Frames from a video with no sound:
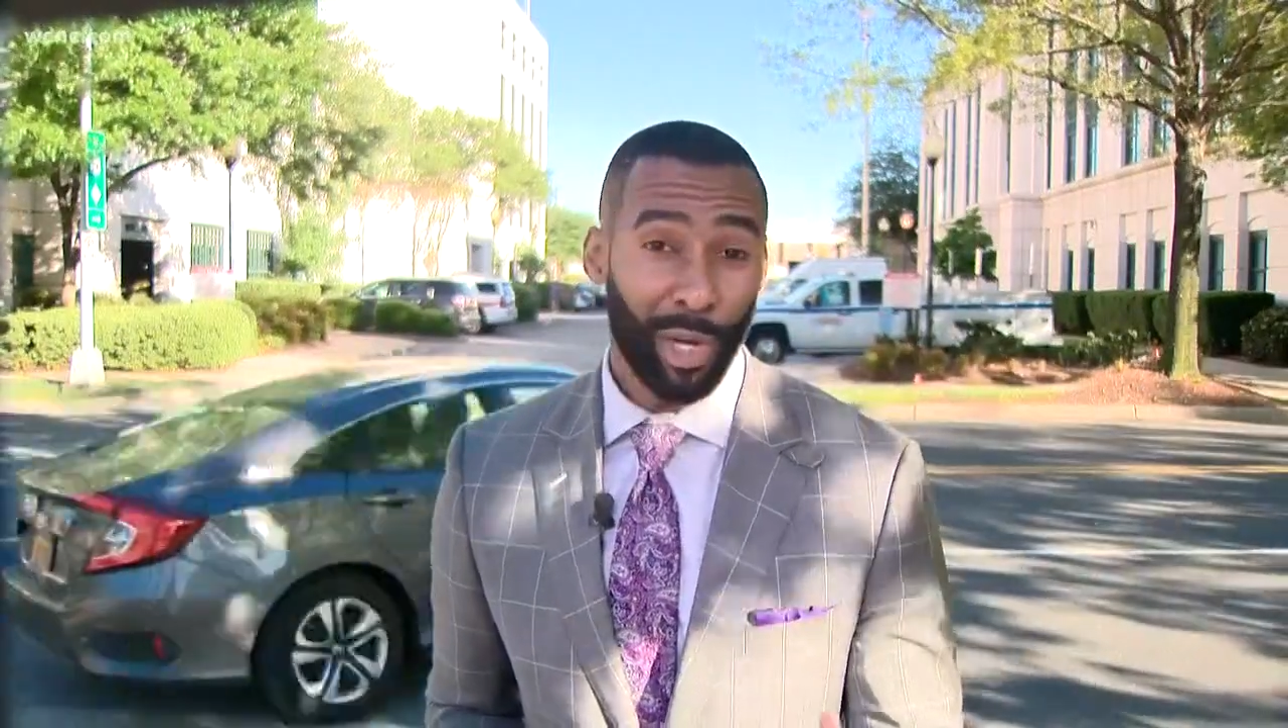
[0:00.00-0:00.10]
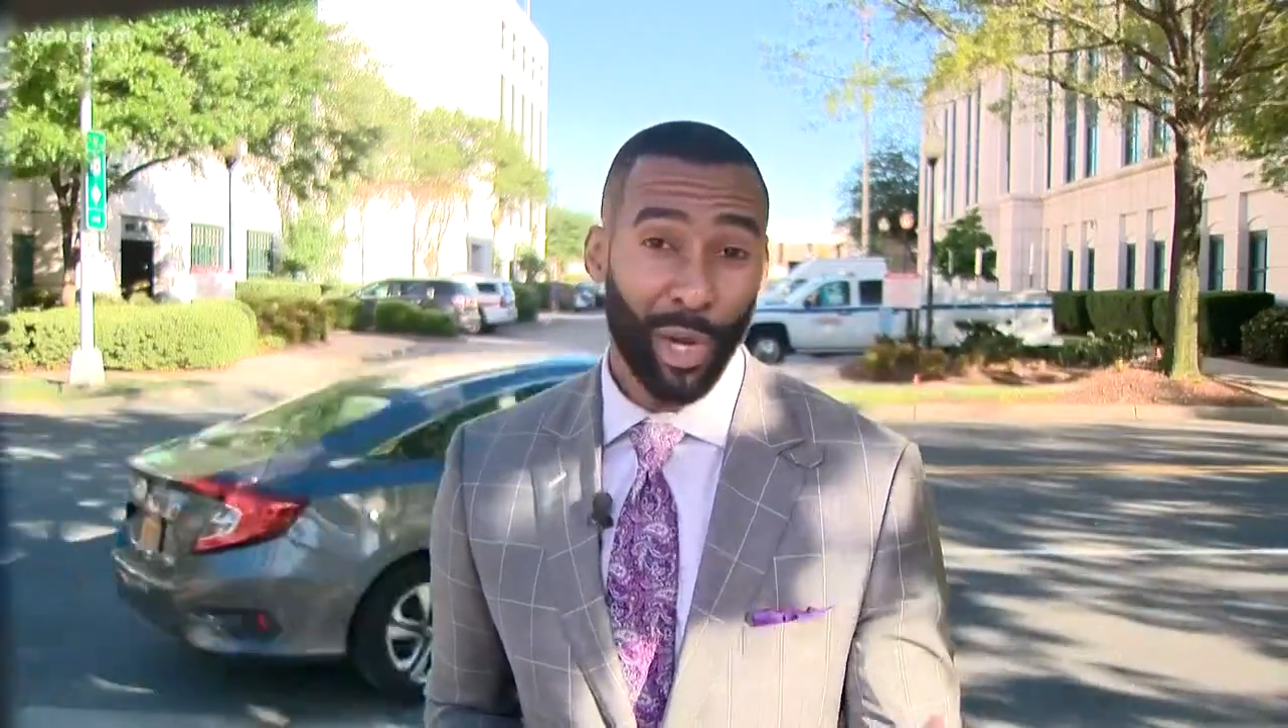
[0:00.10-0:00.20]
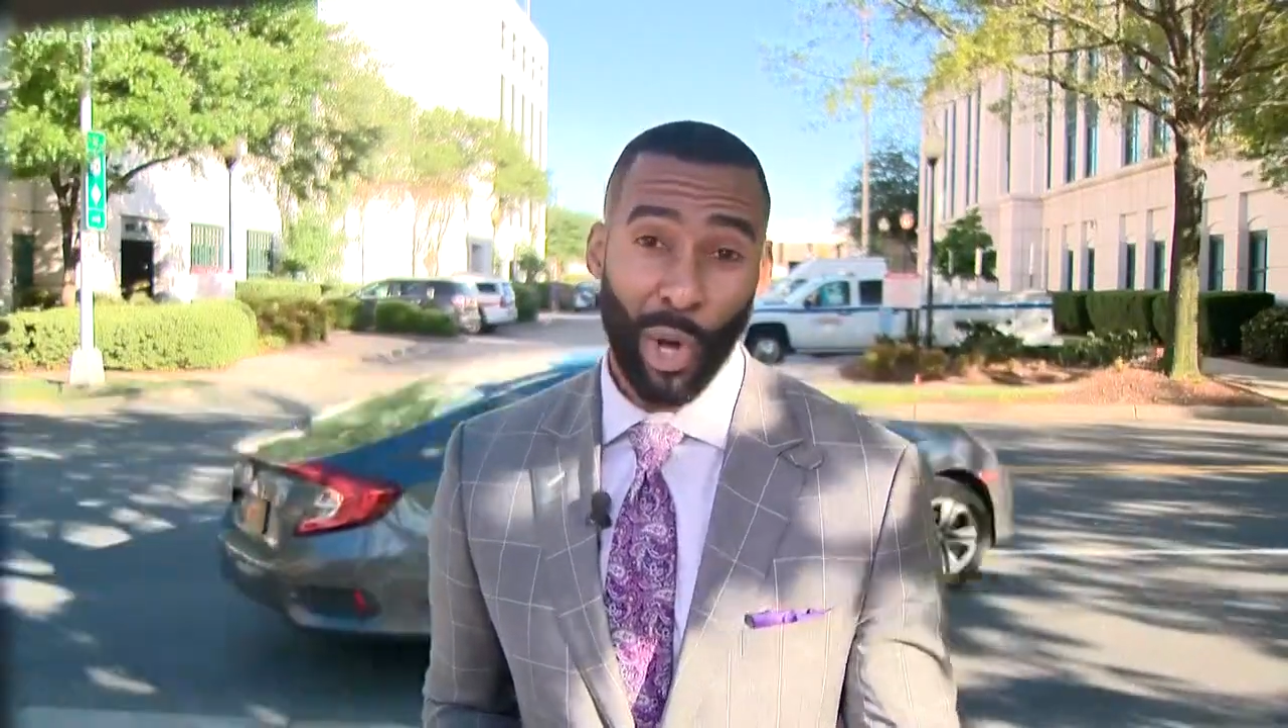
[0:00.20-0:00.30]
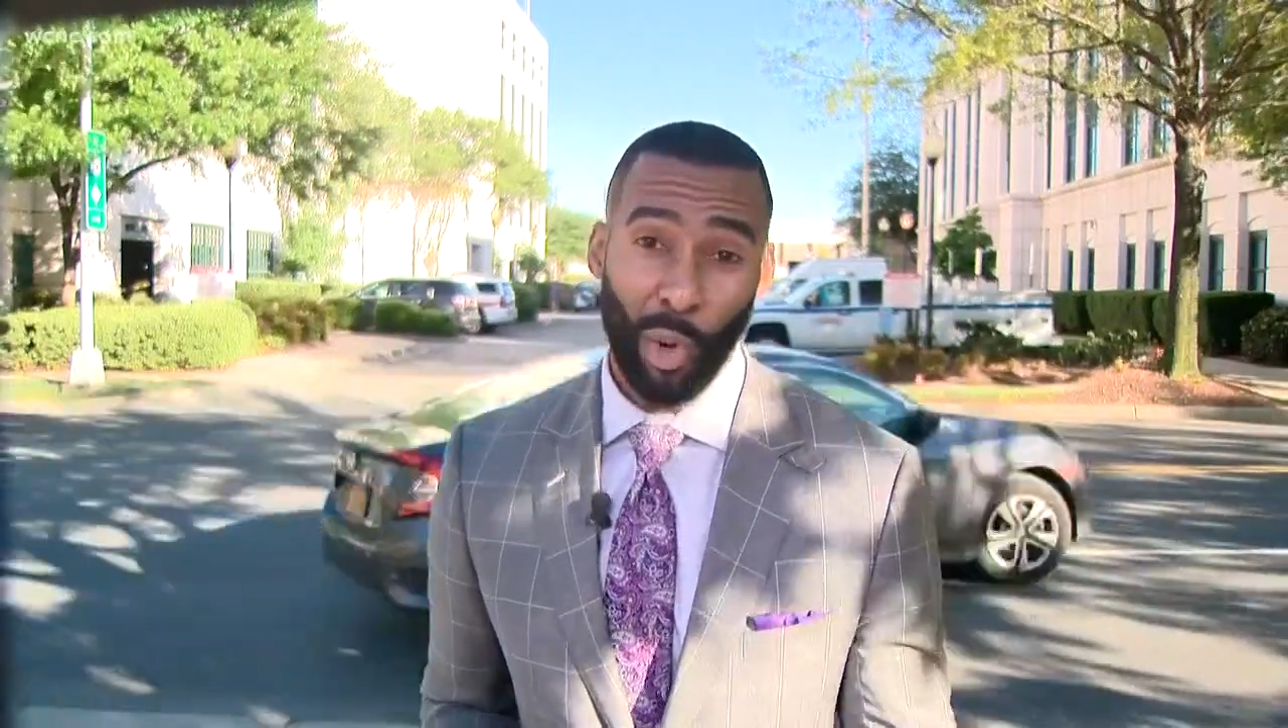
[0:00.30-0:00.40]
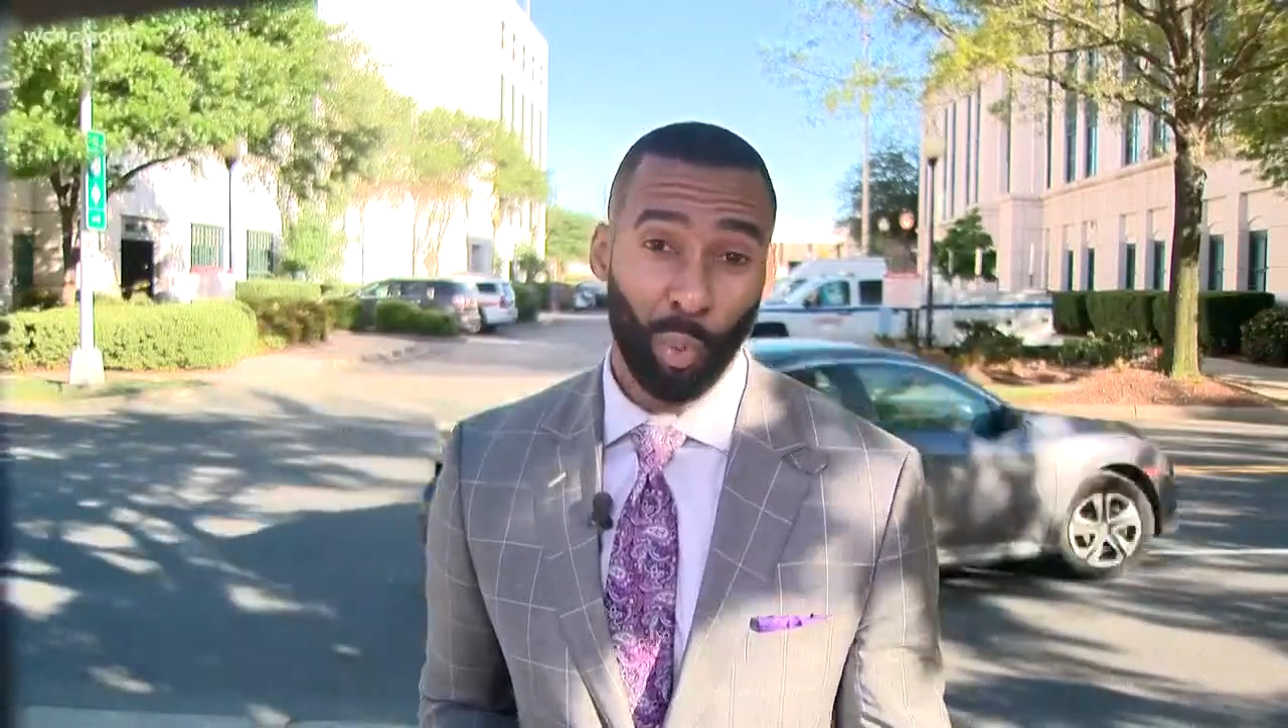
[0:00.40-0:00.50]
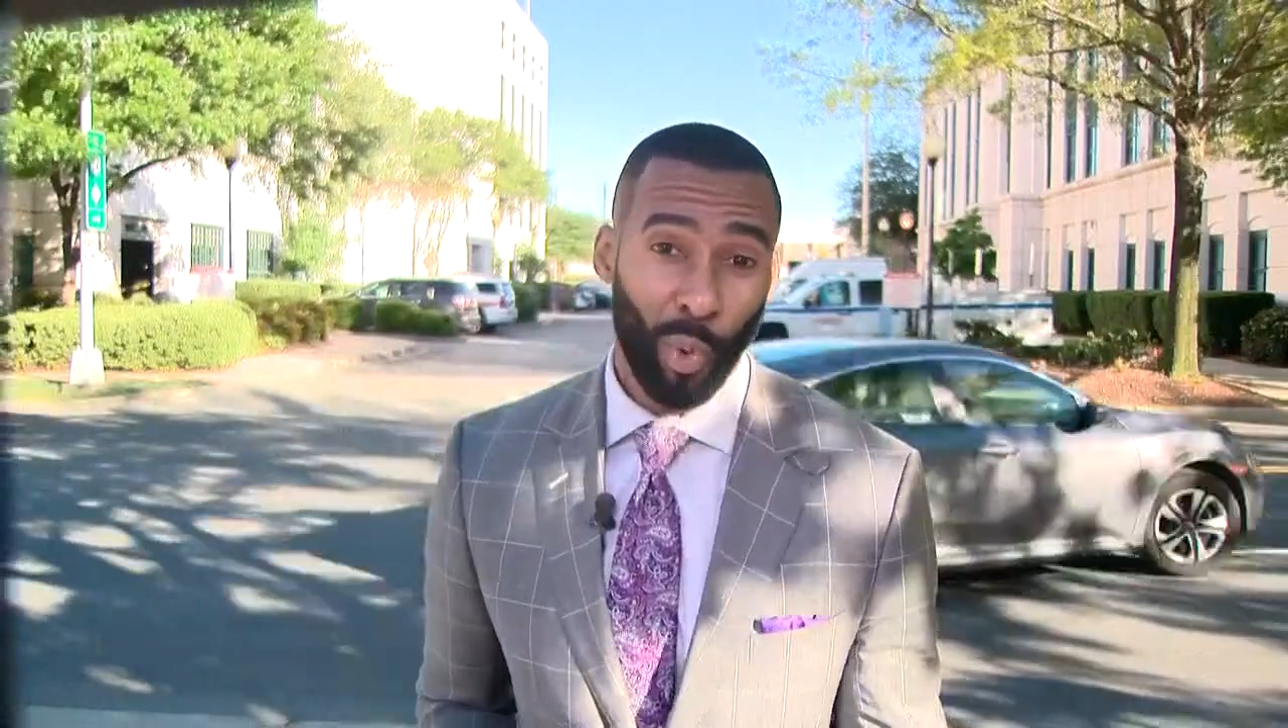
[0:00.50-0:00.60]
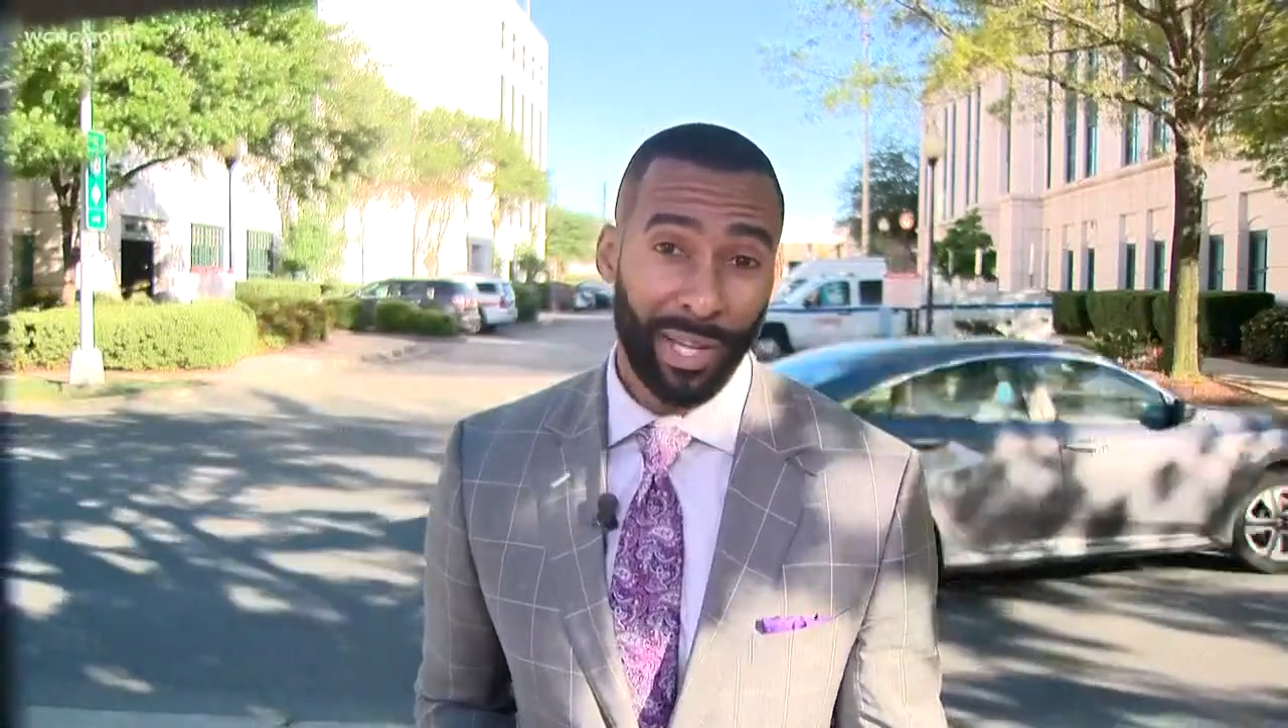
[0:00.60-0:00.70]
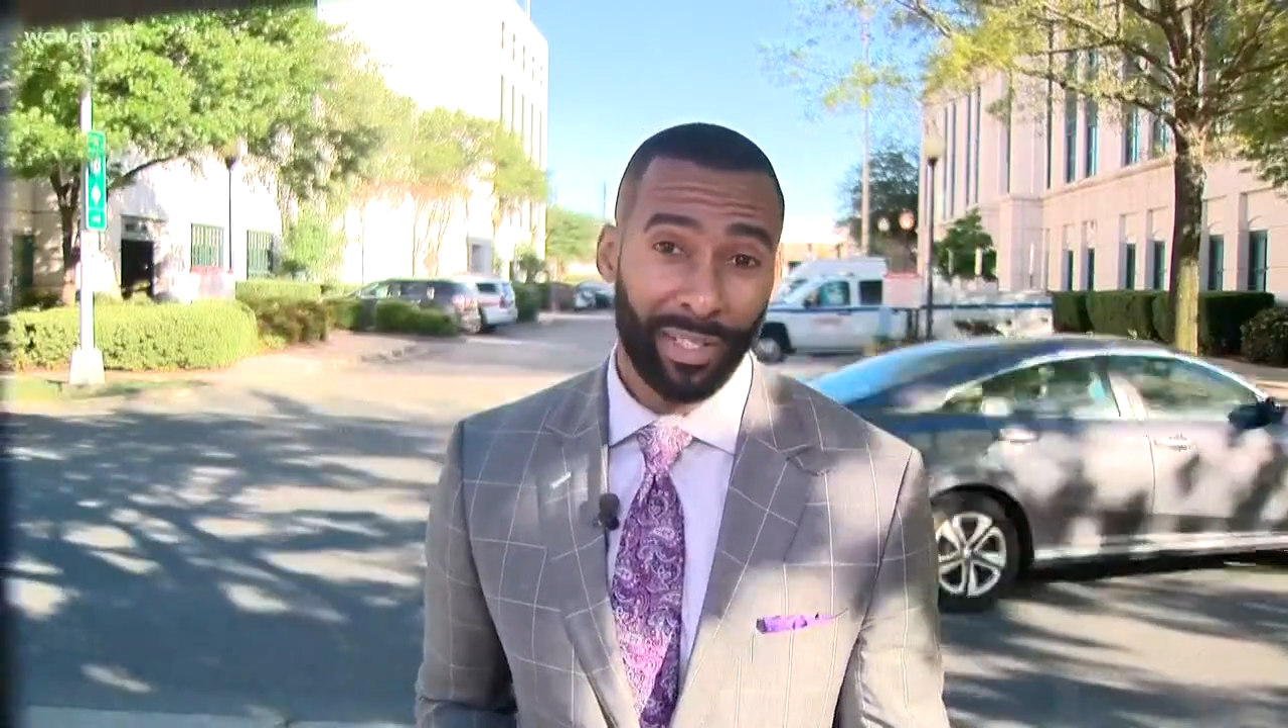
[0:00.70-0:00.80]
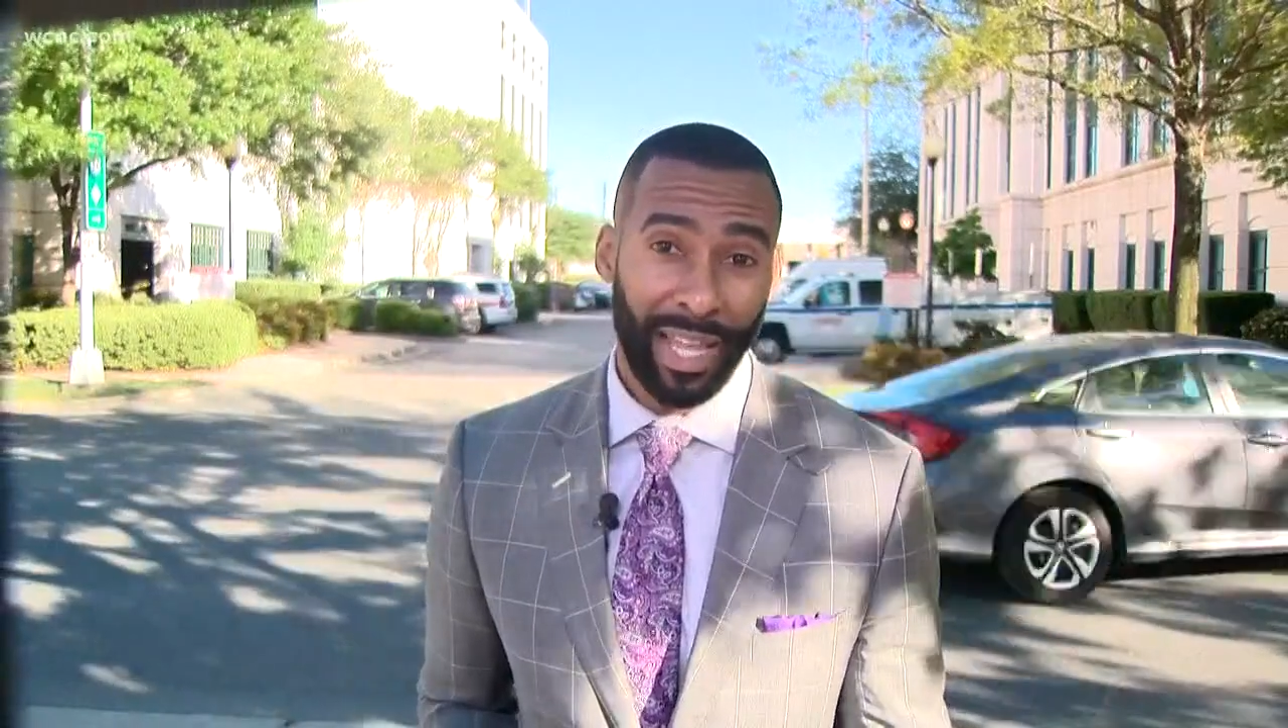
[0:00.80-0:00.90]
unknown what